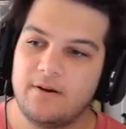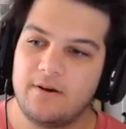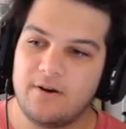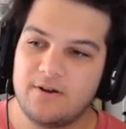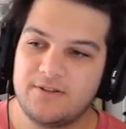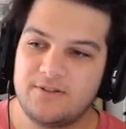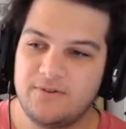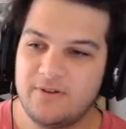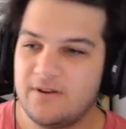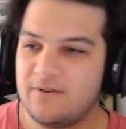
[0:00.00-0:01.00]
All
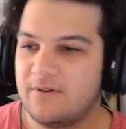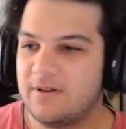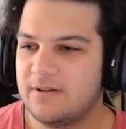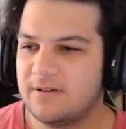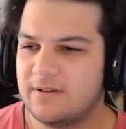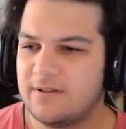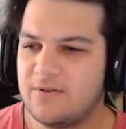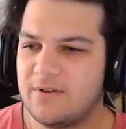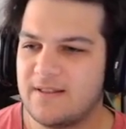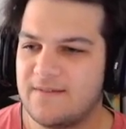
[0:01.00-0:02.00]
studio
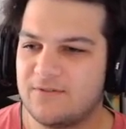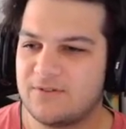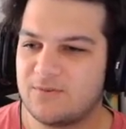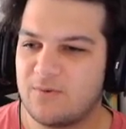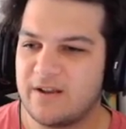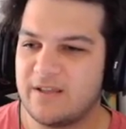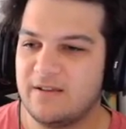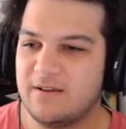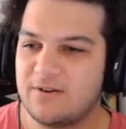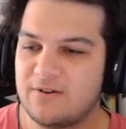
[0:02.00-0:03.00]
unit levels
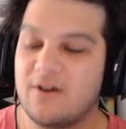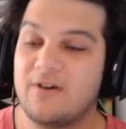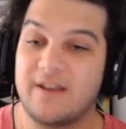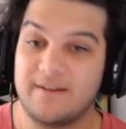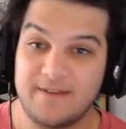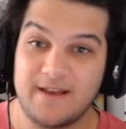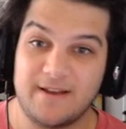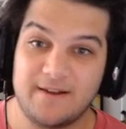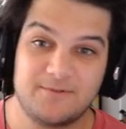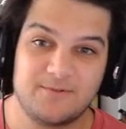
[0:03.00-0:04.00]
20. Okay, yeah,
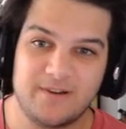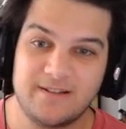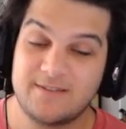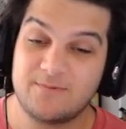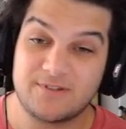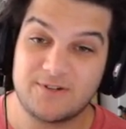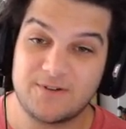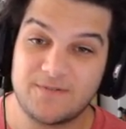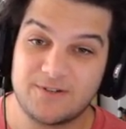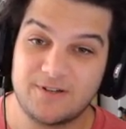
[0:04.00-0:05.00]
I was reading this. Wasn't
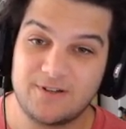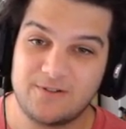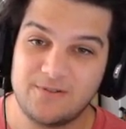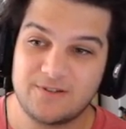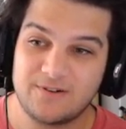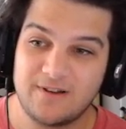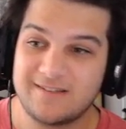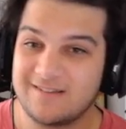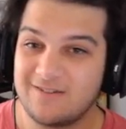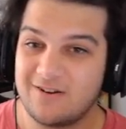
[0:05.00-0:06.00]
sure if I should include this or not
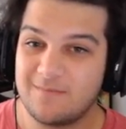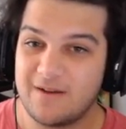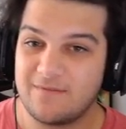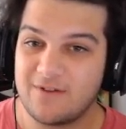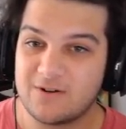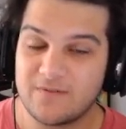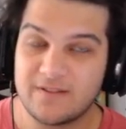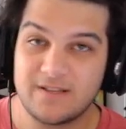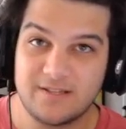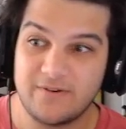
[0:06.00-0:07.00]
because I thought I might have gone over
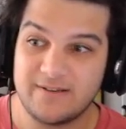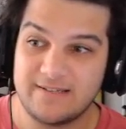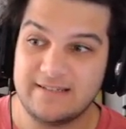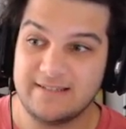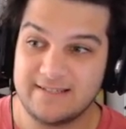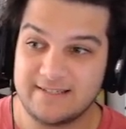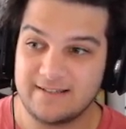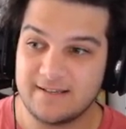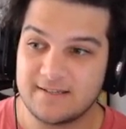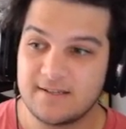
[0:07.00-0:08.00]
this. No, I didn't. Listen to
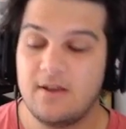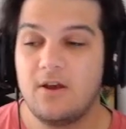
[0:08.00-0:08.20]
this.